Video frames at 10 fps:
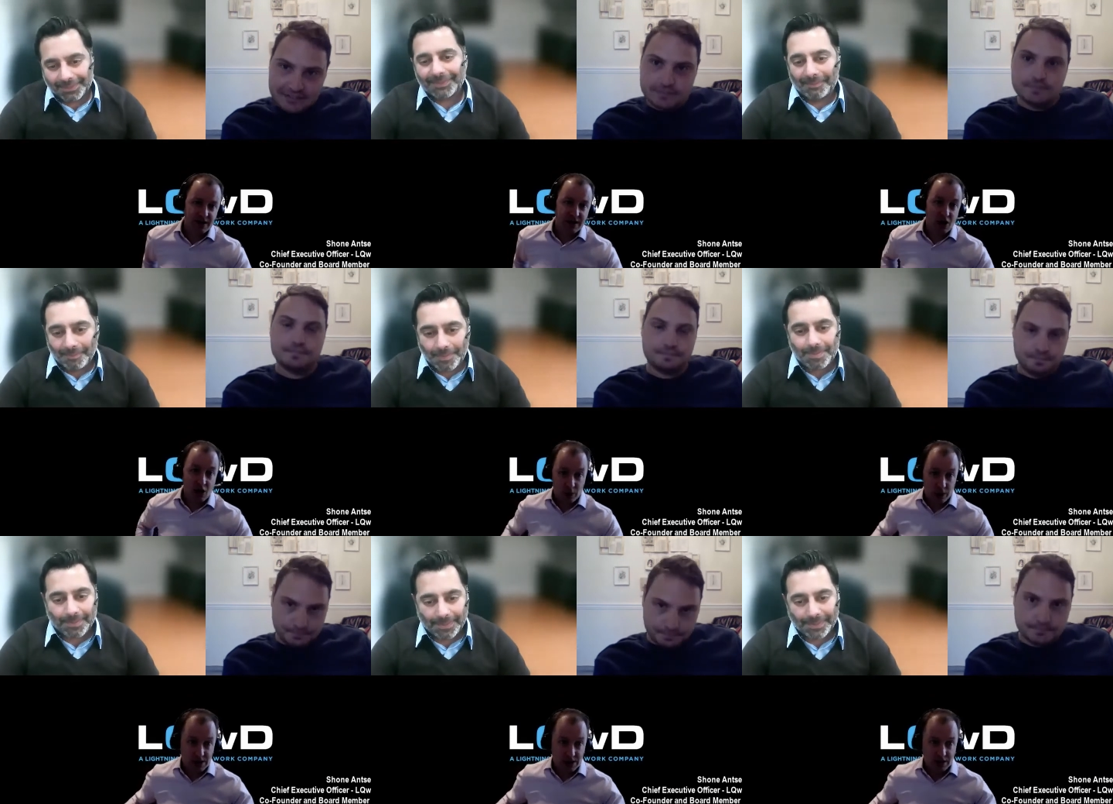
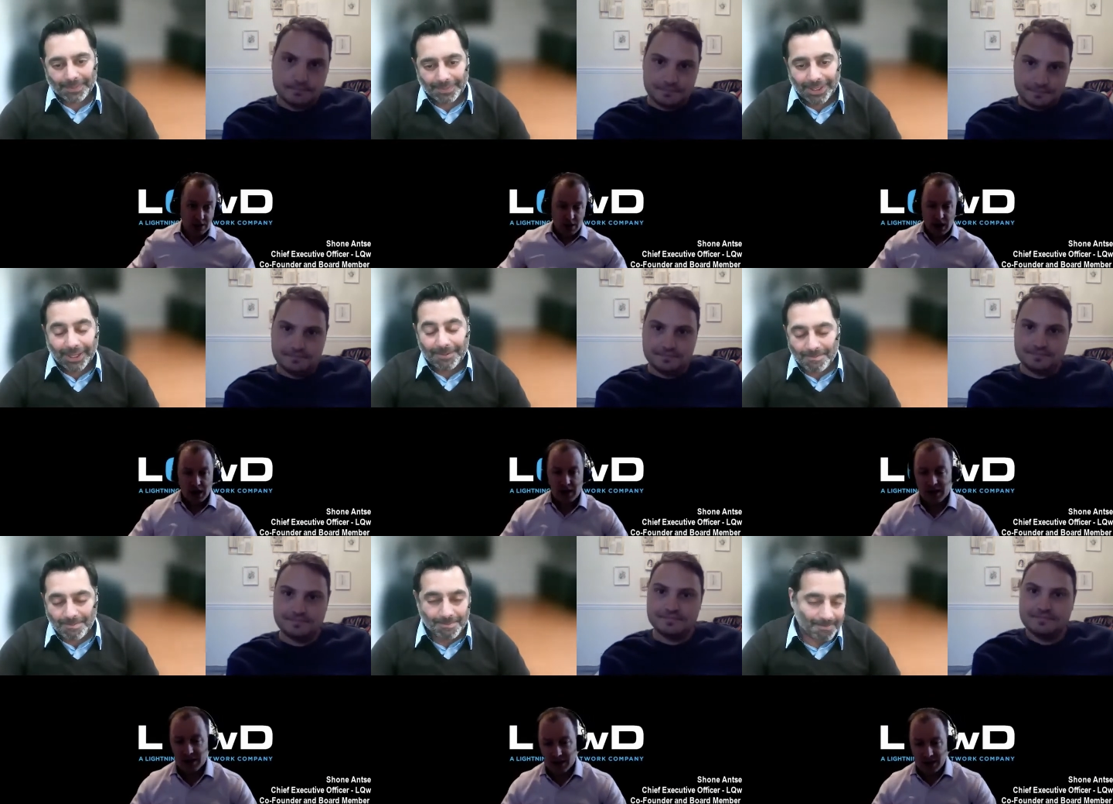Speaker 1: Always.
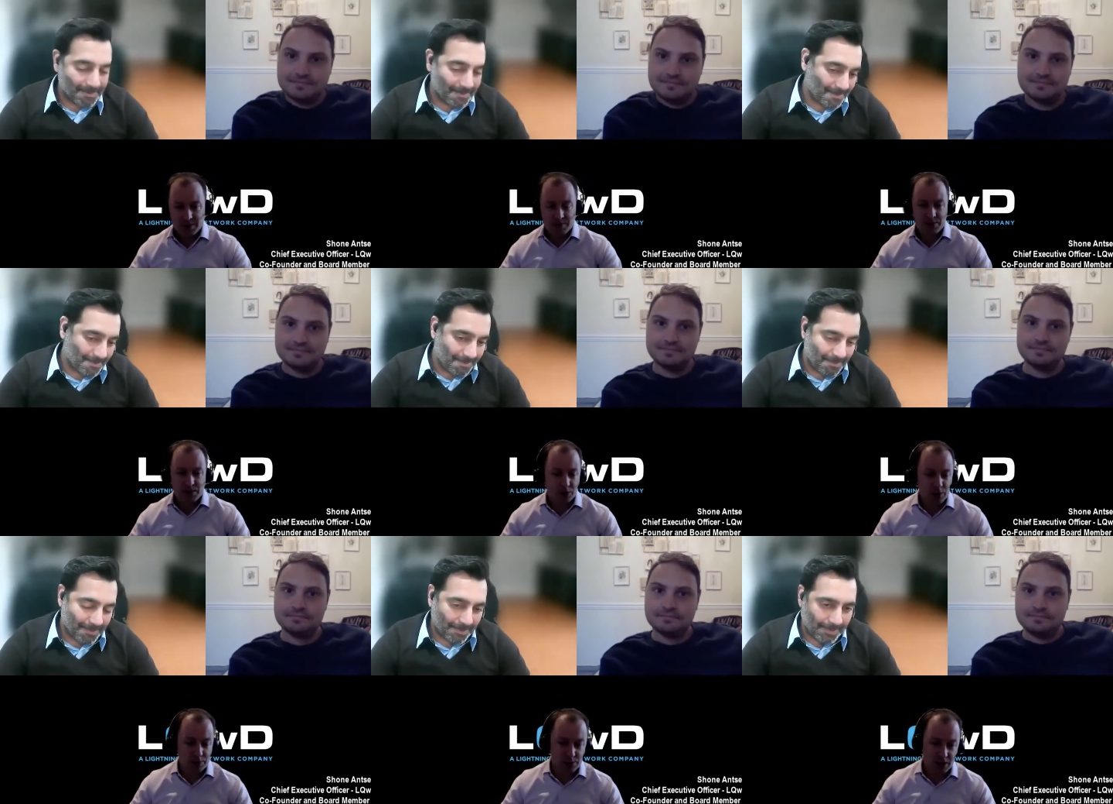And, yeah. um, you know,
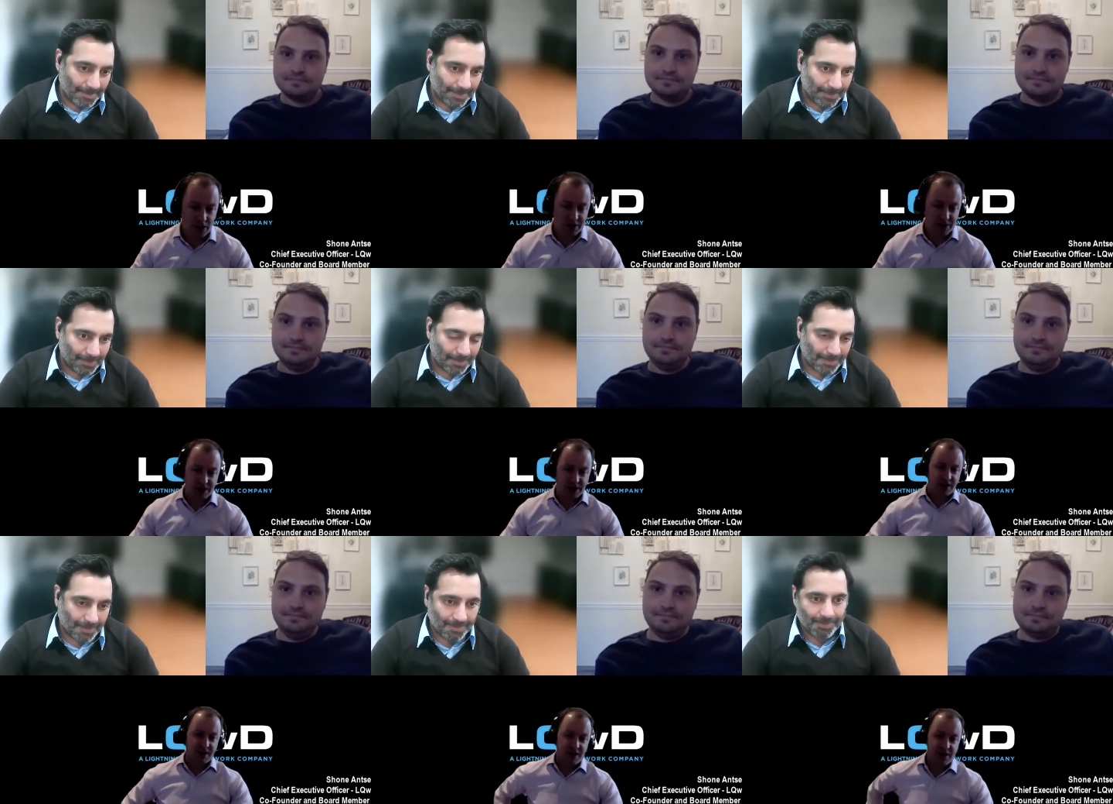we obviously,
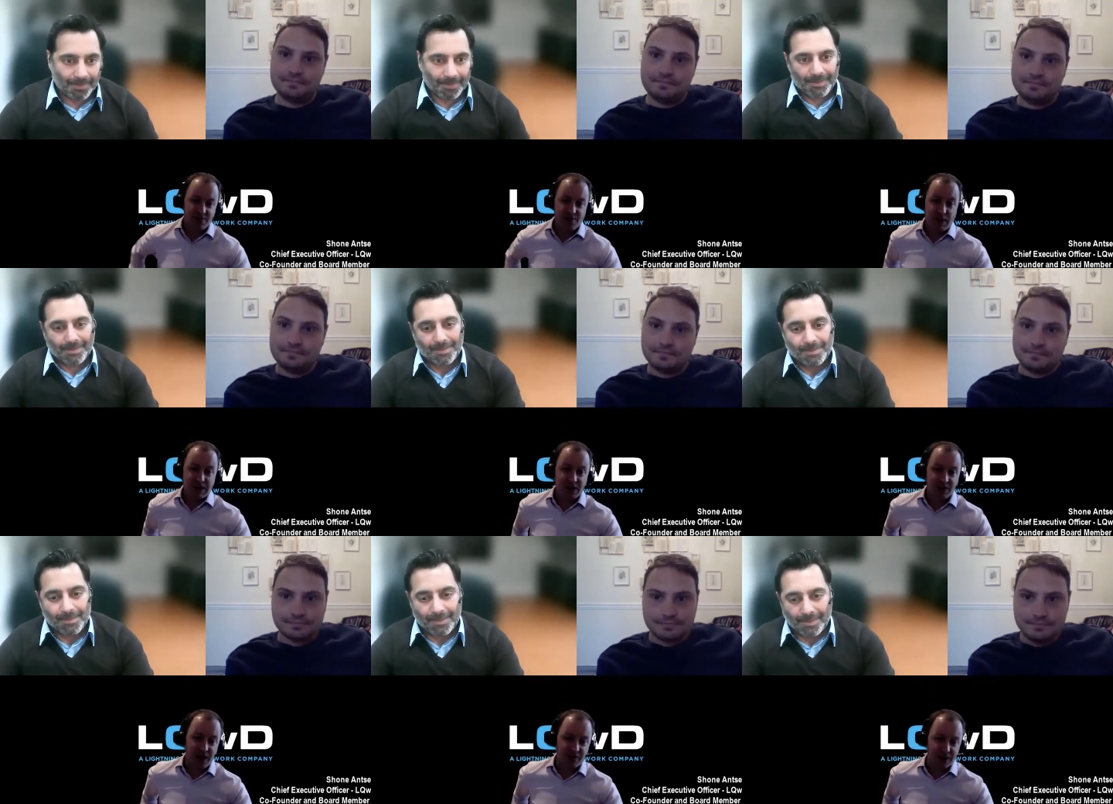uh, for
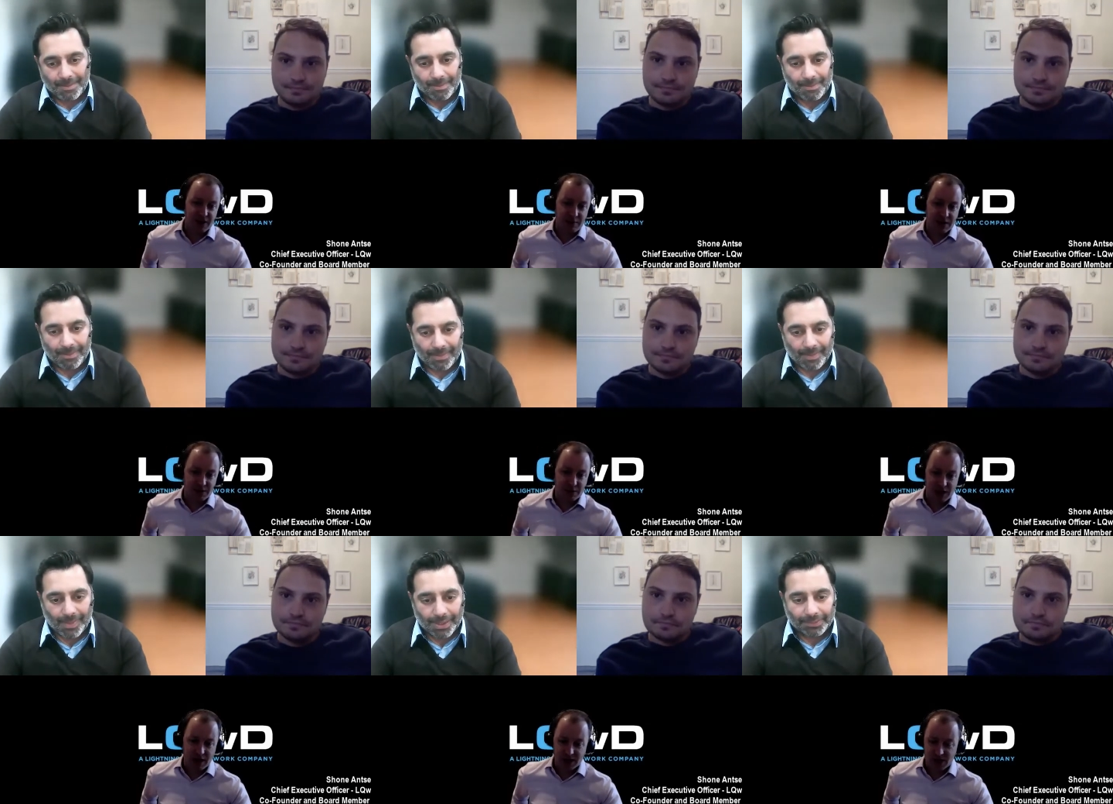myself, heavily committed to
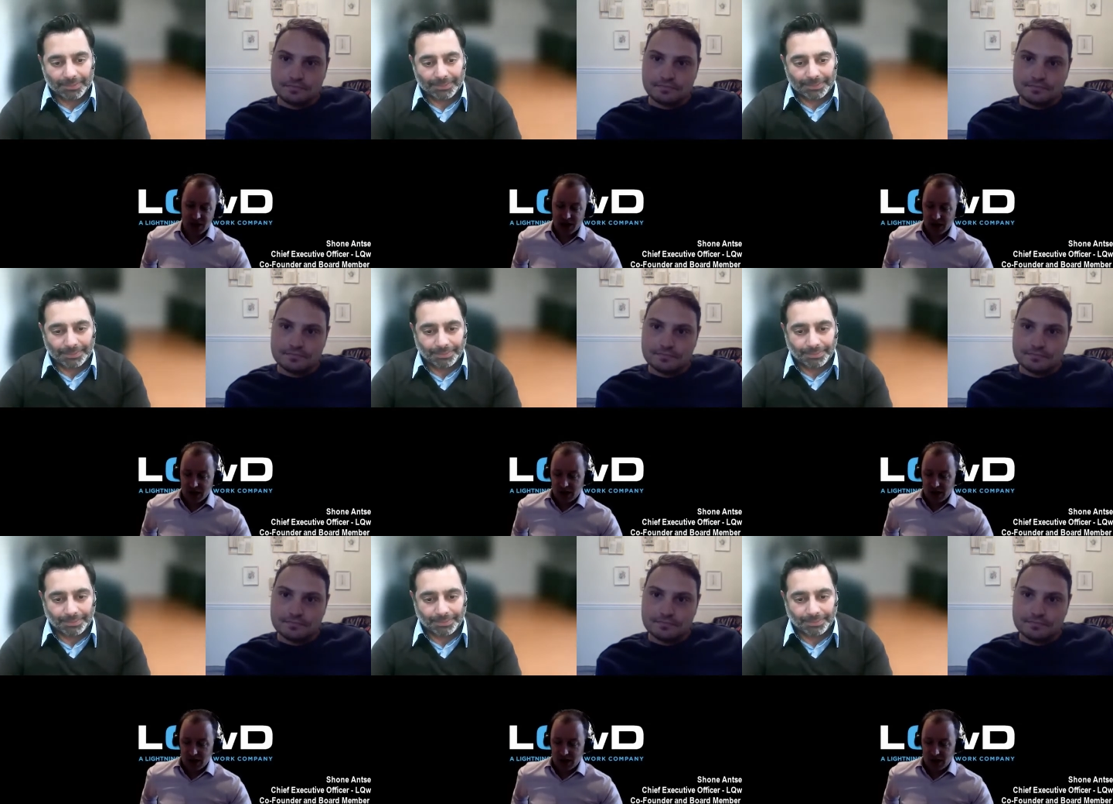BIGG.